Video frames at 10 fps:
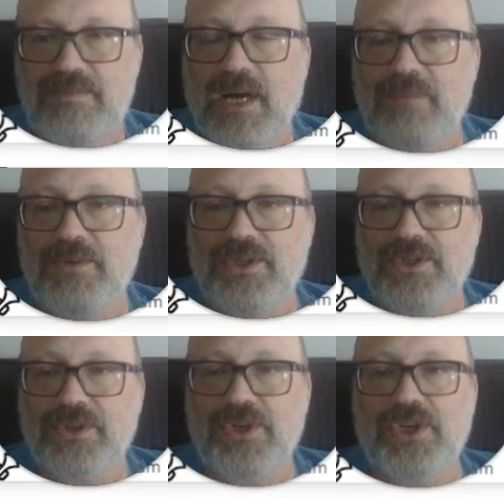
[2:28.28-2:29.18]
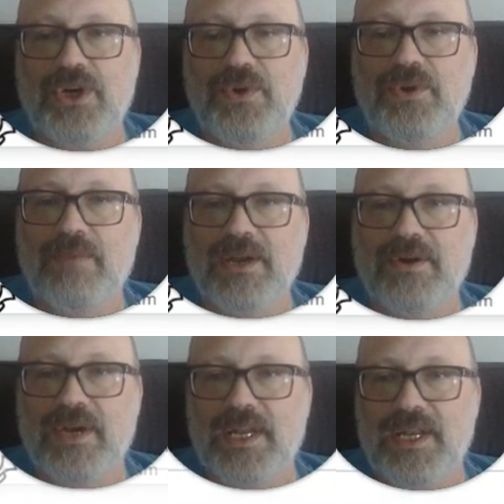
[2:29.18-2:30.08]
Now, I'm just going to show you by
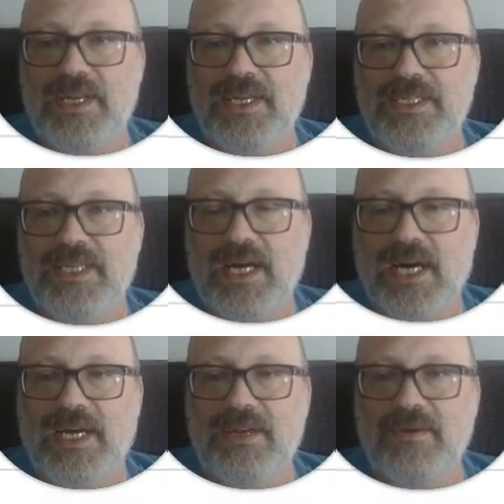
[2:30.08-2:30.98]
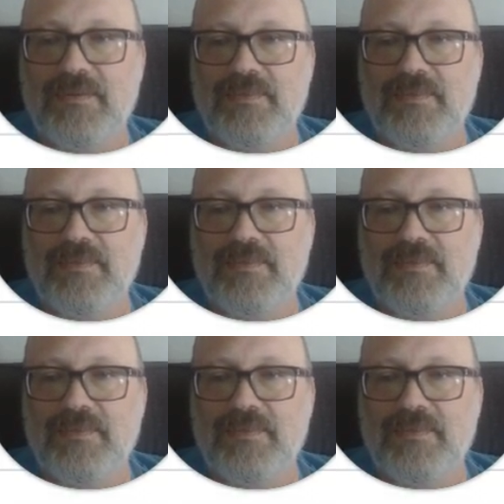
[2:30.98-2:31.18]
creating a design